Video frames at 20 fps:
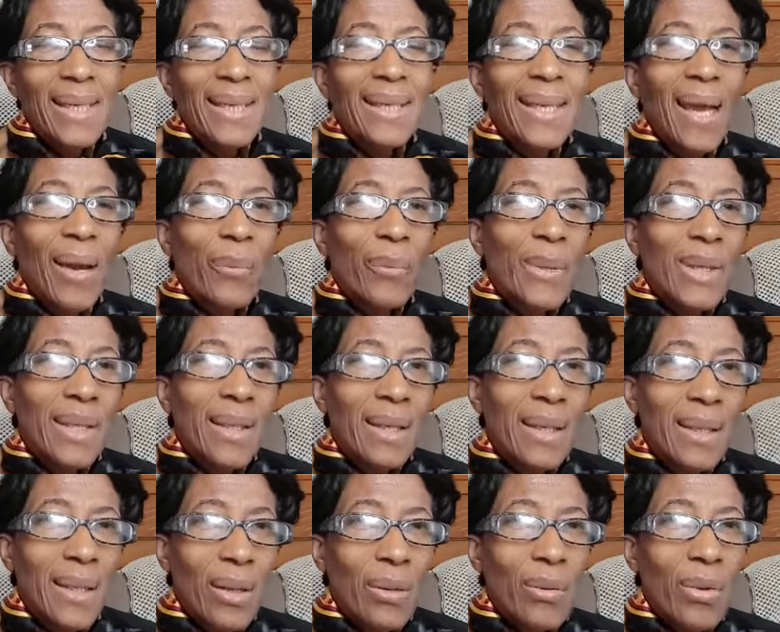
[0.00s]
that we
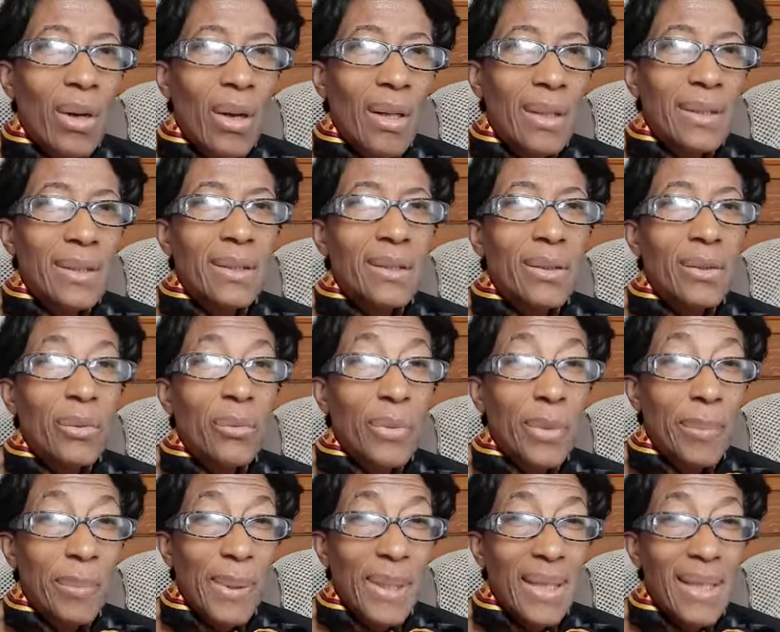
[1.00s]
allow God to
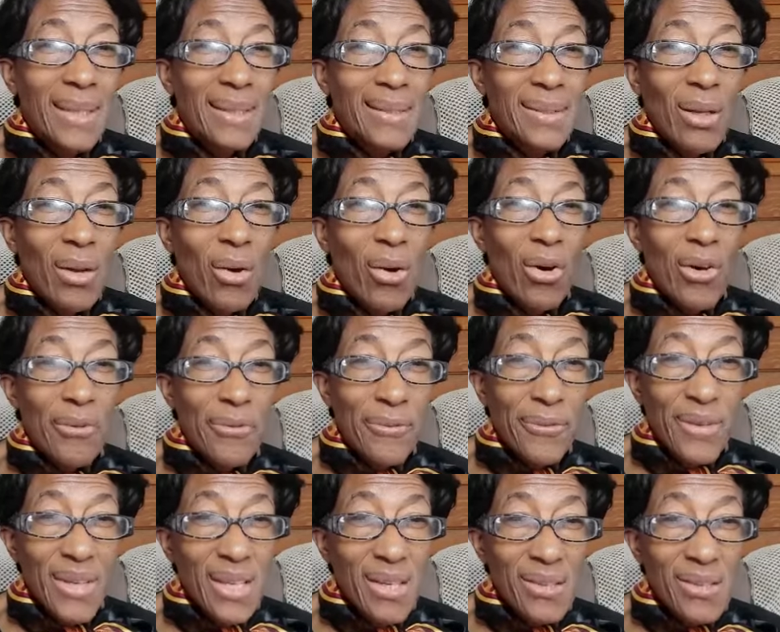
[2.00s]
replace our
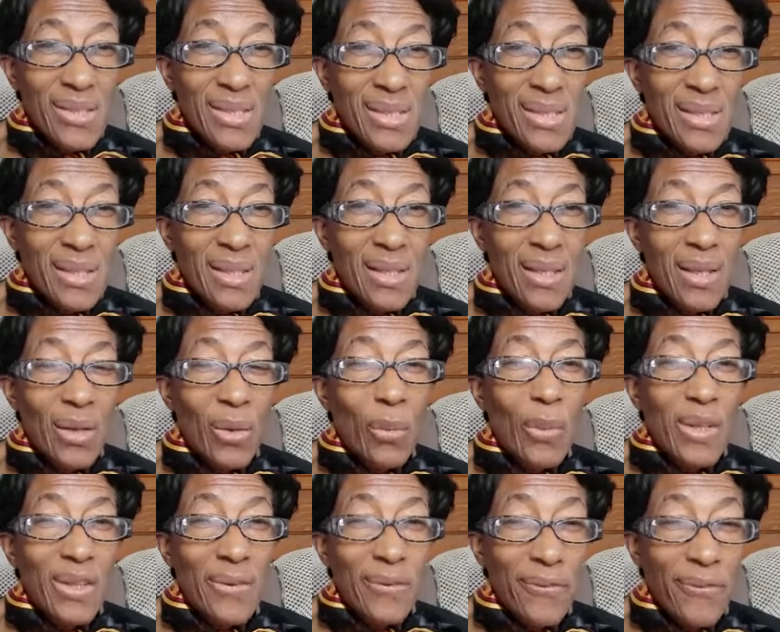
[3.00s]
fears
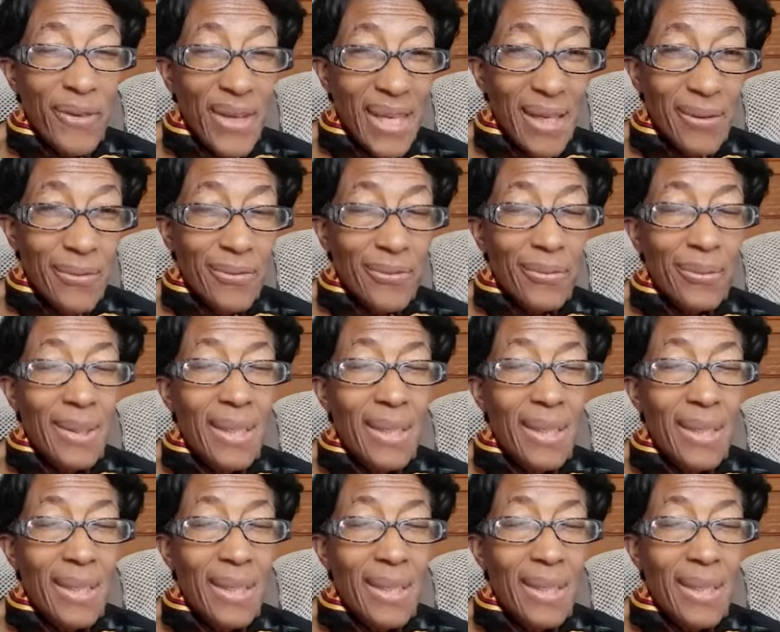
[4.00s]
with faith.